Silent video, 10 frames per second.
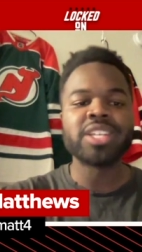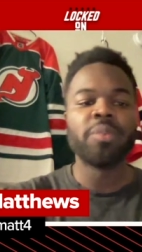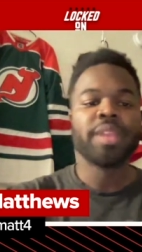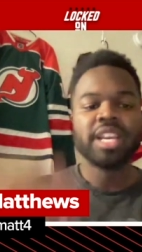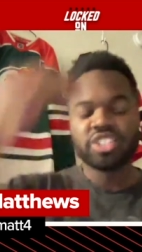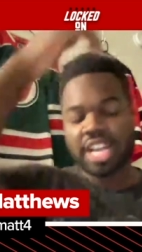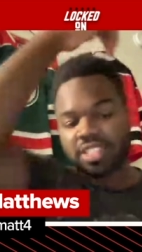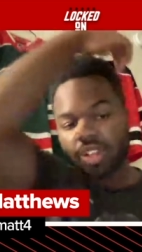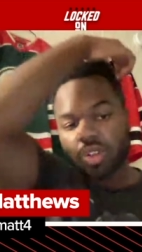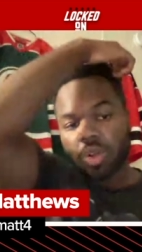So
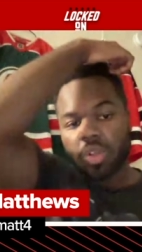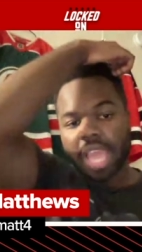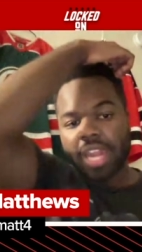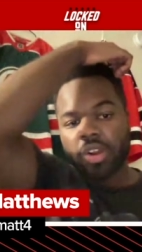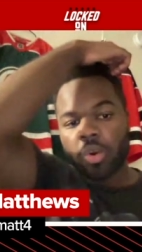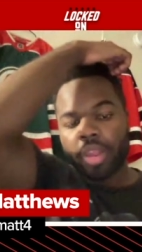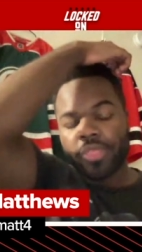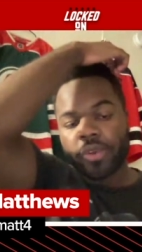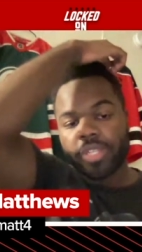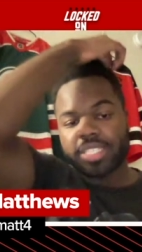shots on goal category,
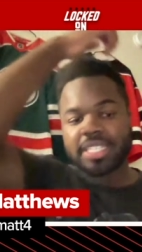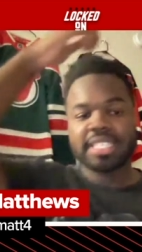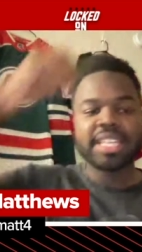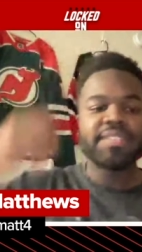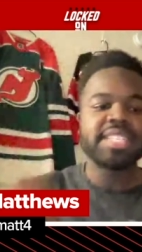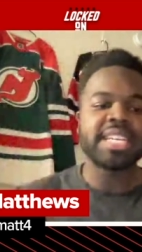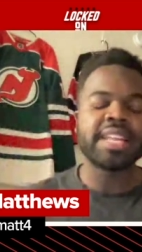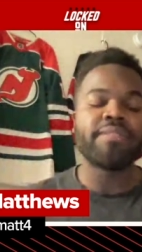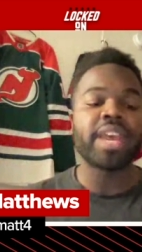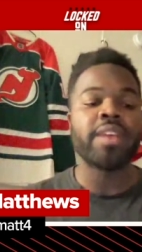thirty-six to seventeen
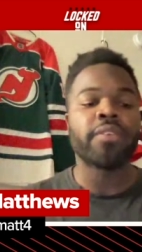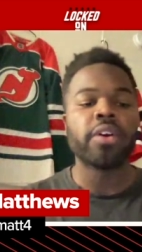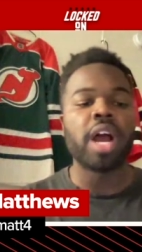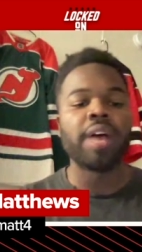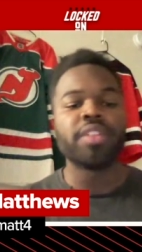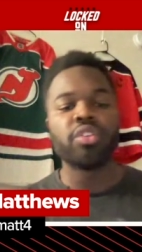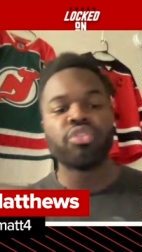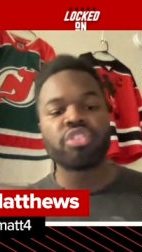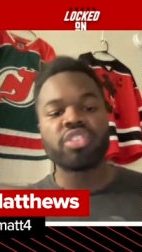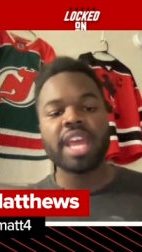in favor of the New
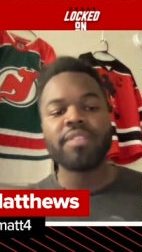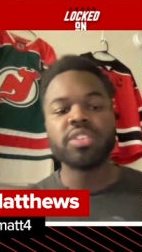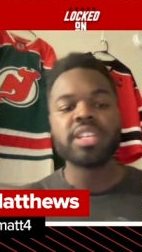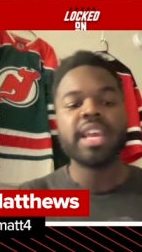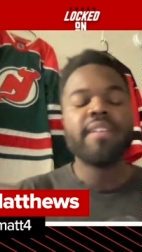Jersey Devils.